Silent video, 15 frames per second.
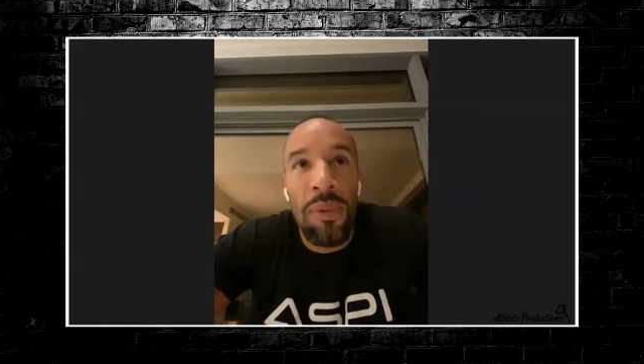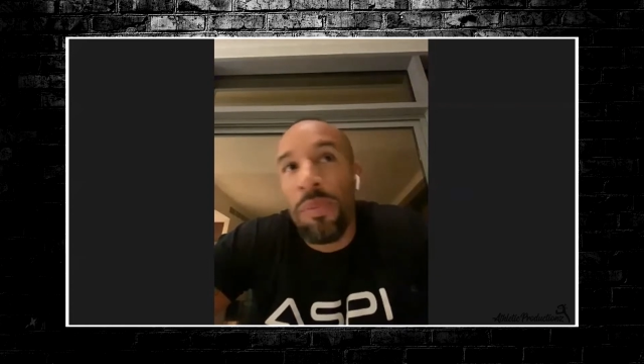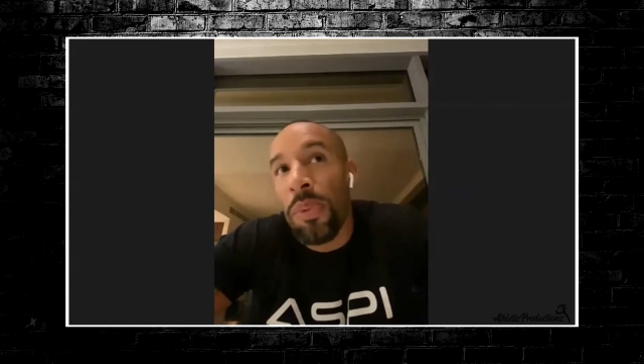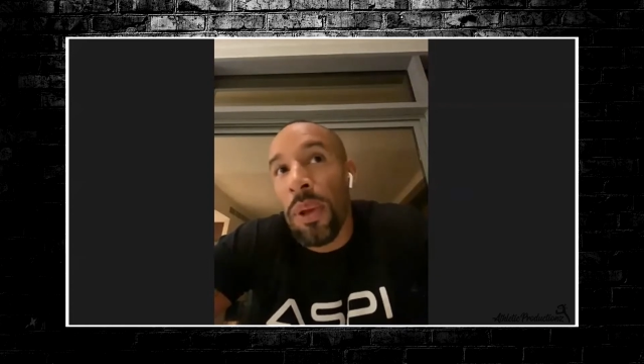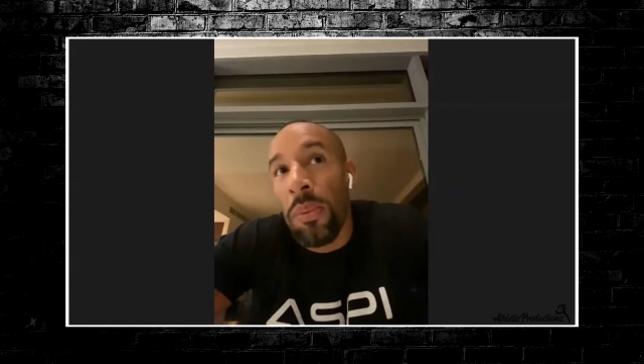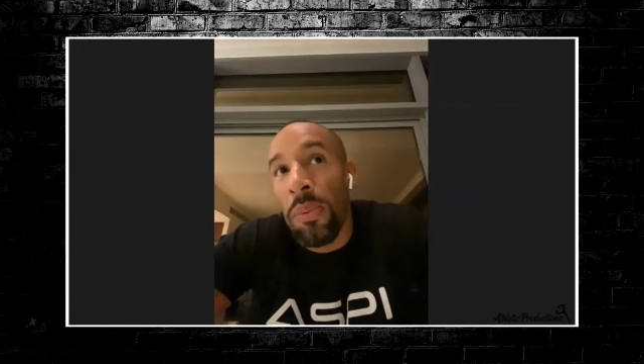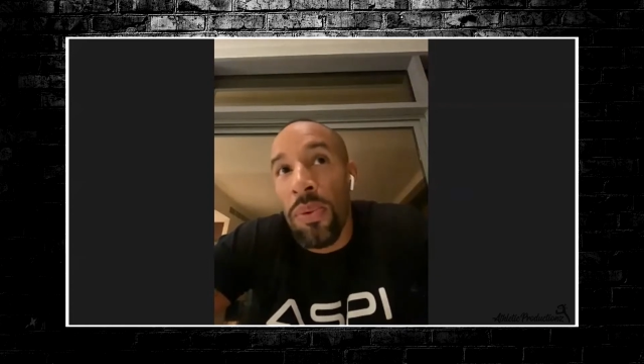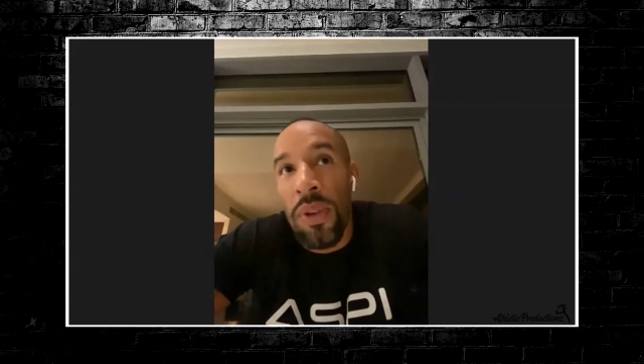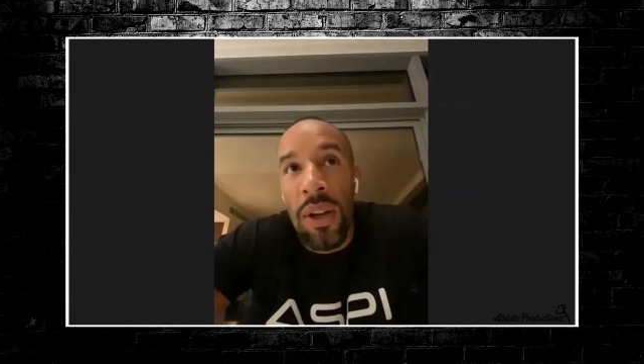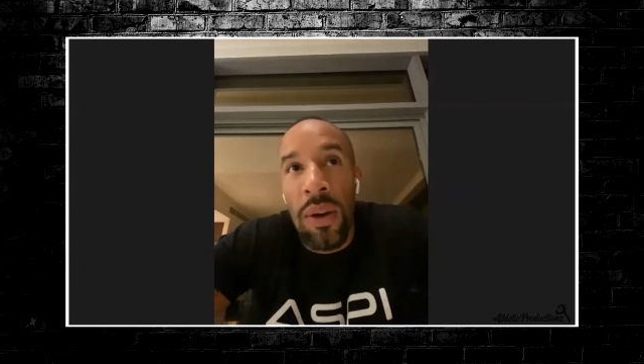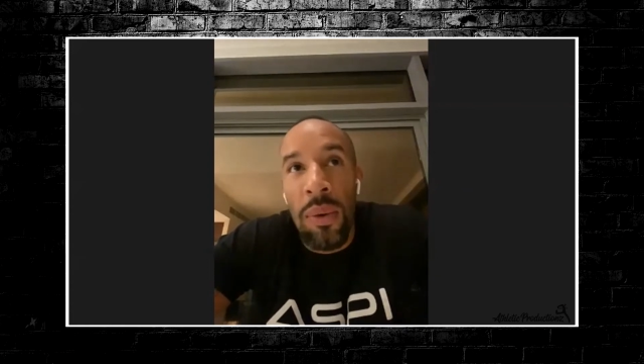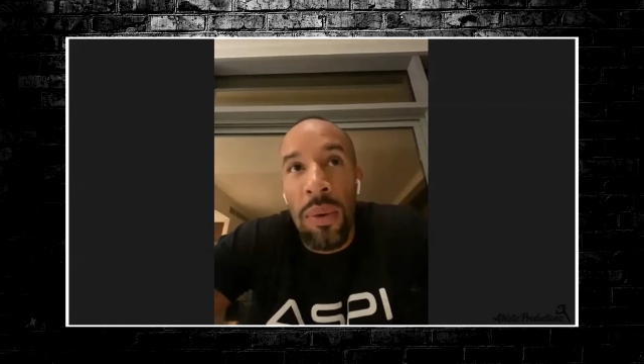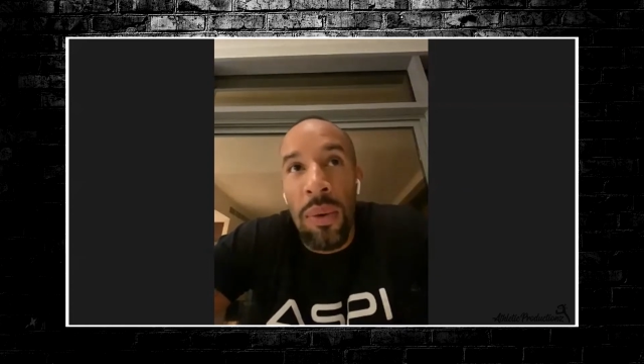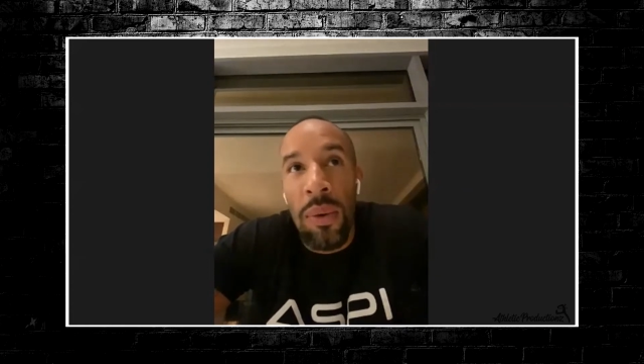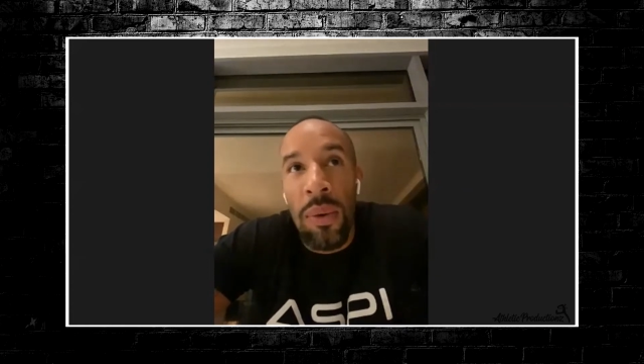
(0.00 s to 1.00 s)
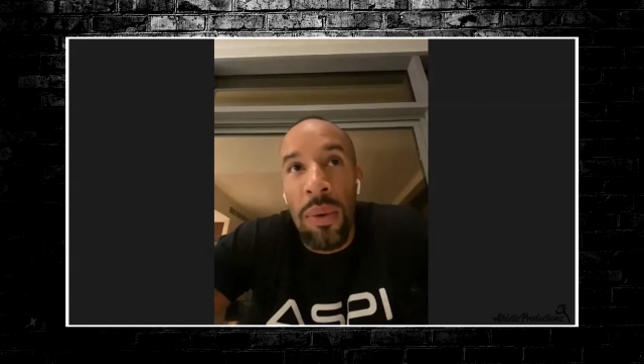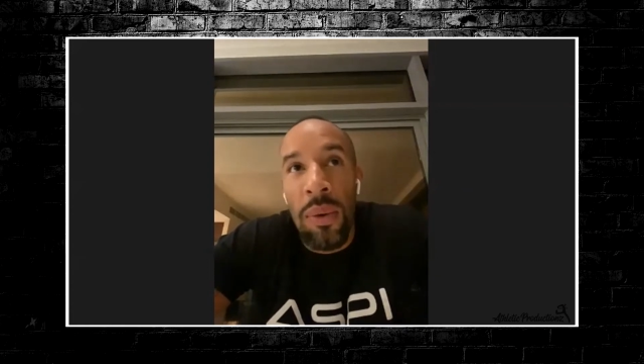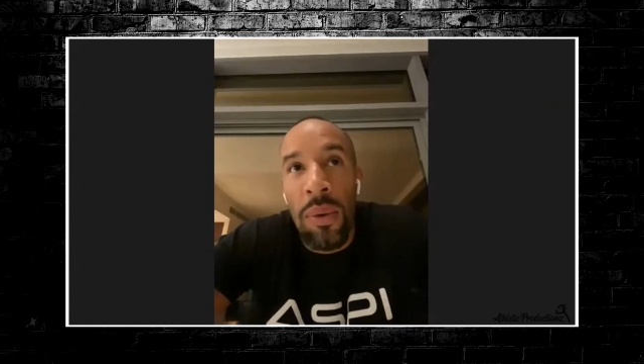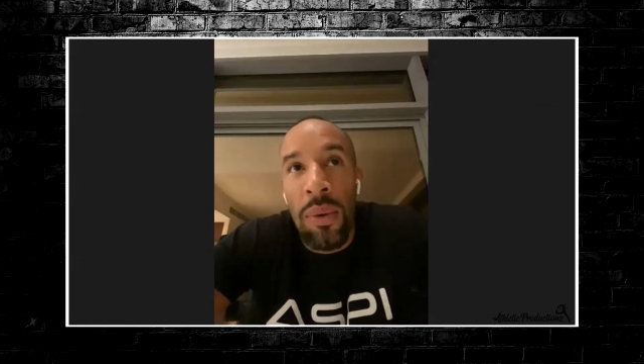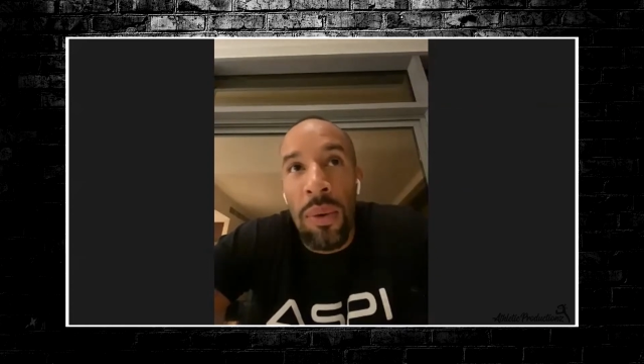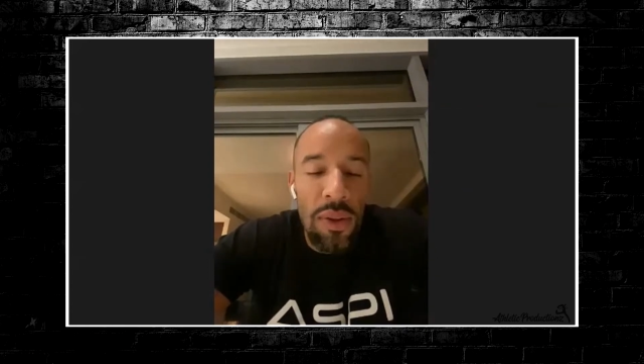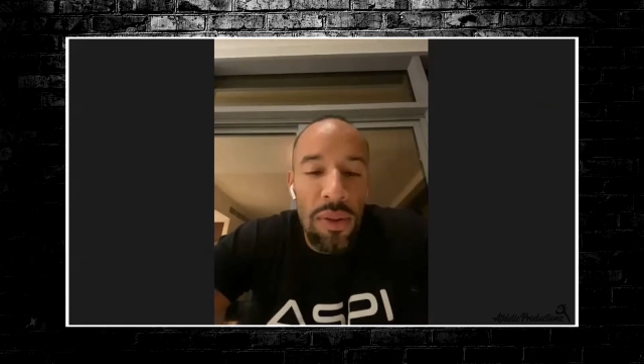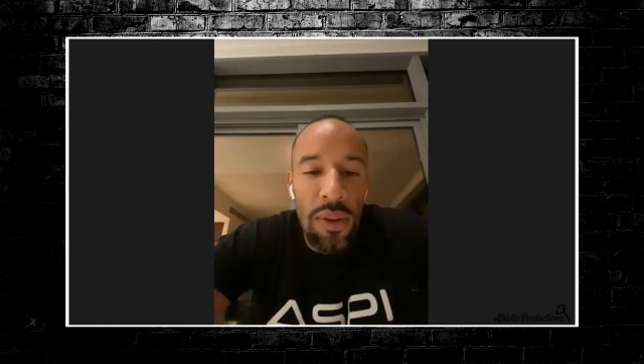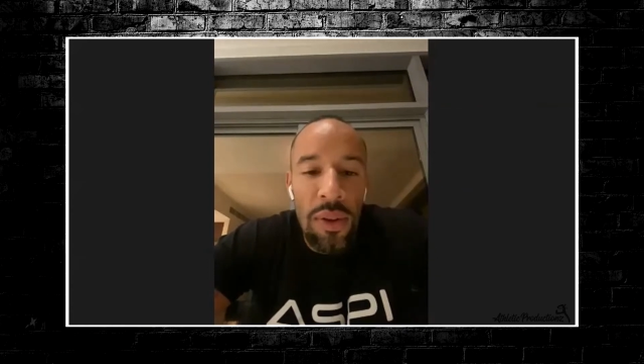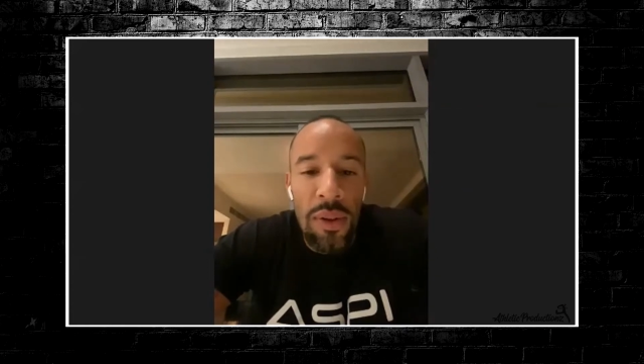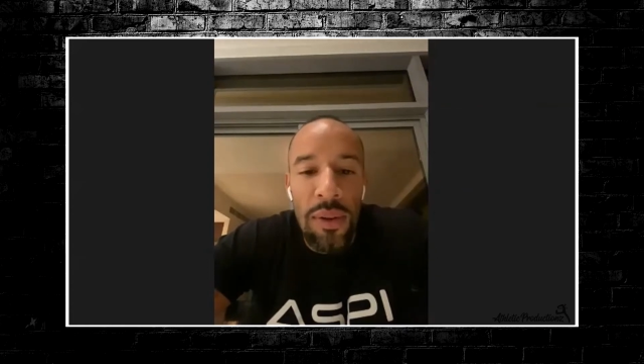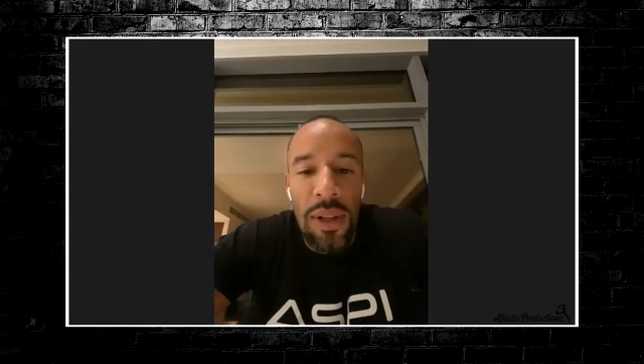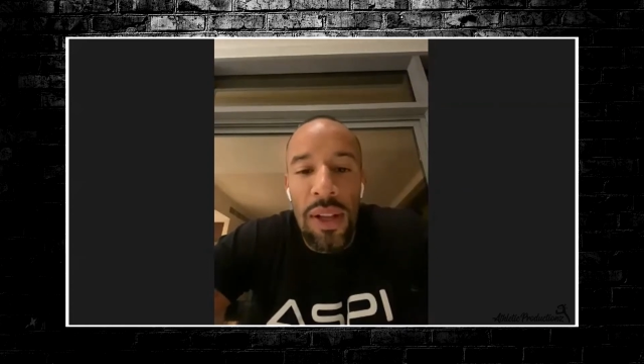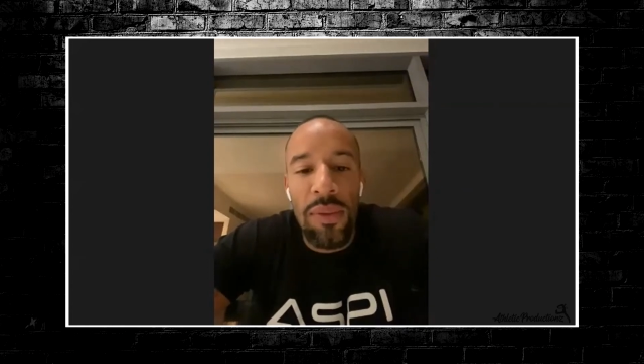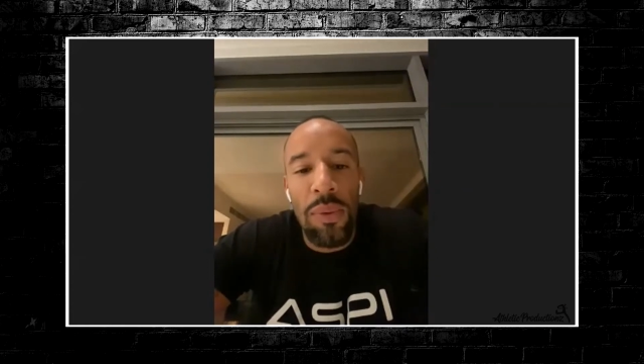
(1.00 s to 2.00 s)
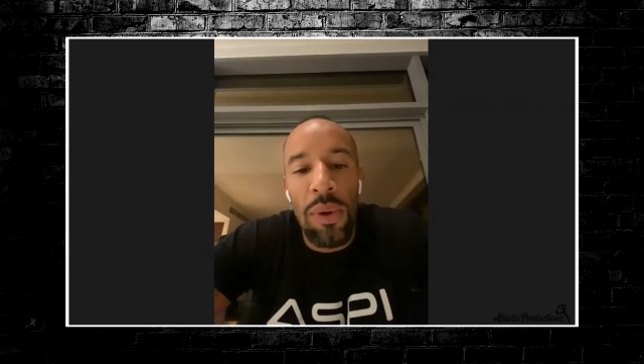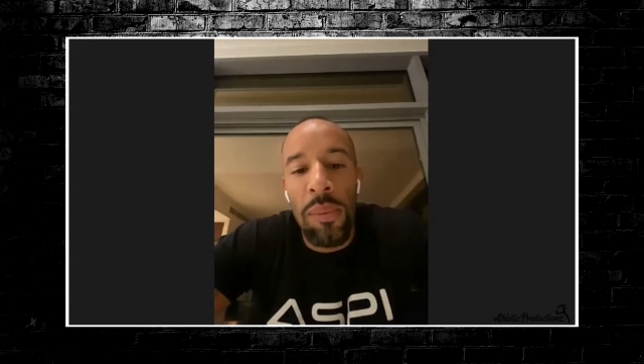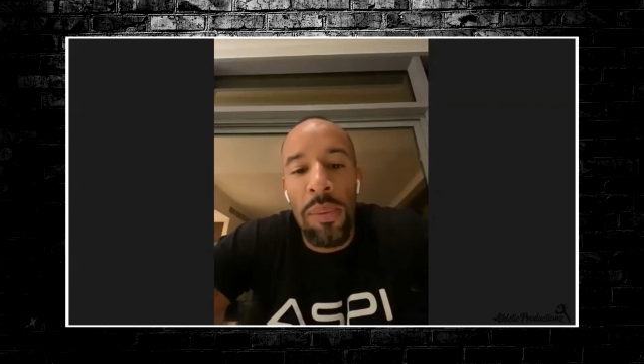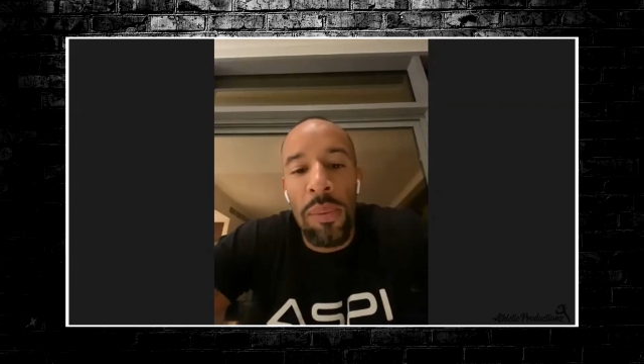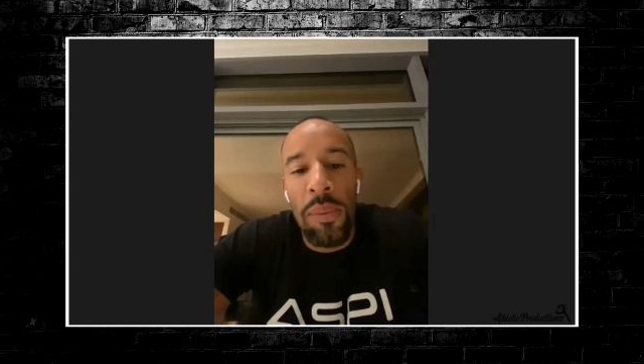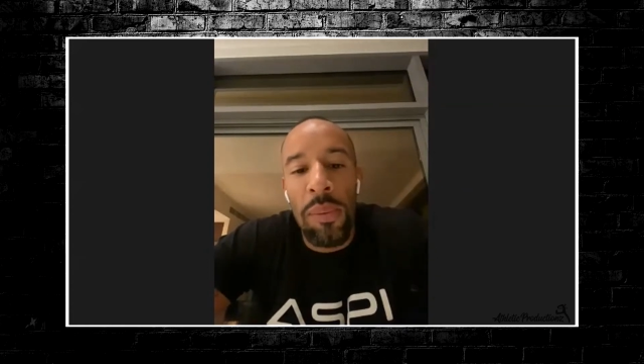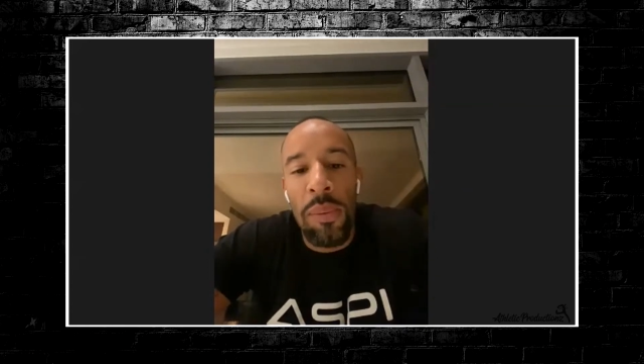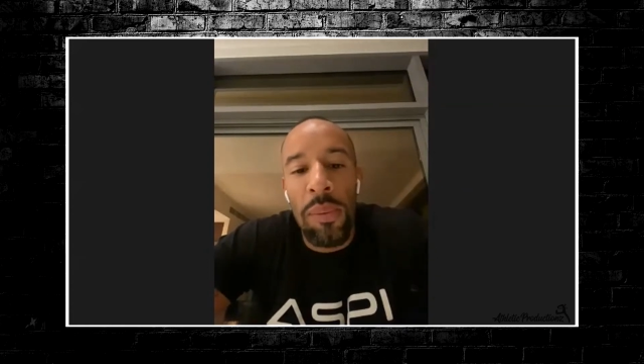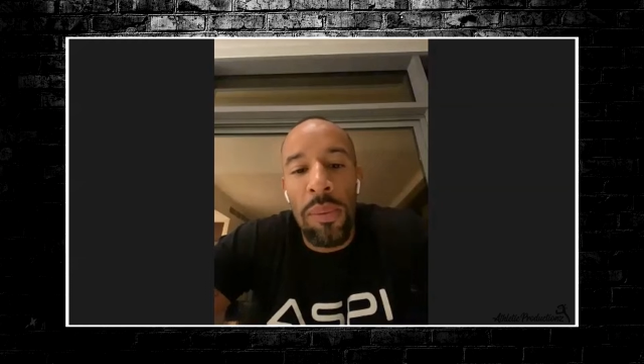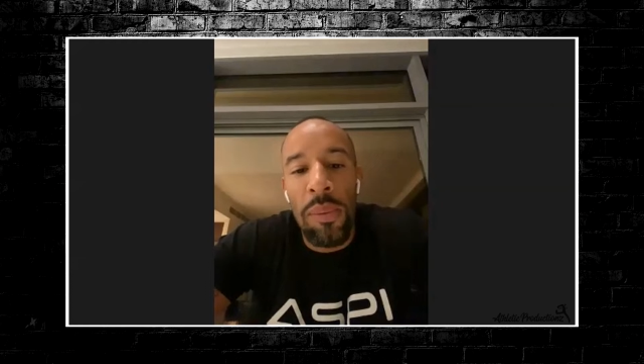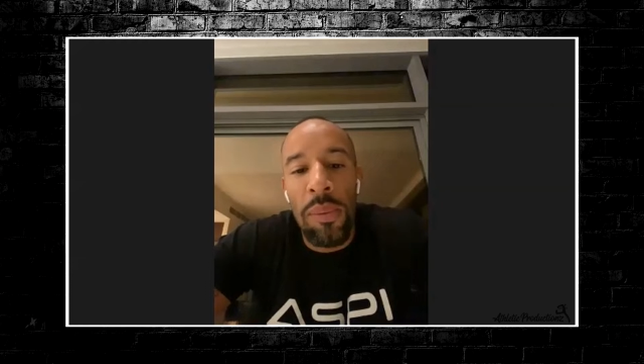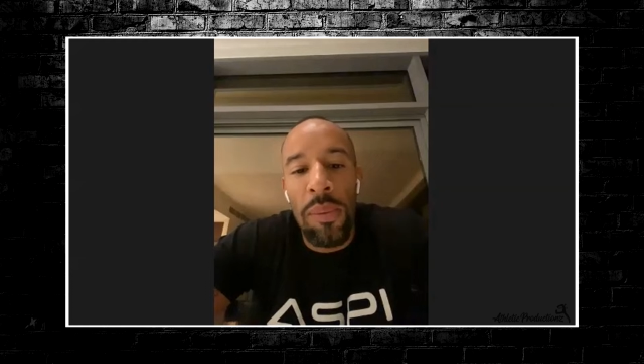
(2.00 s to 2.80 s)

With people said I wouldn't be able to run again, so that's what it meant for me.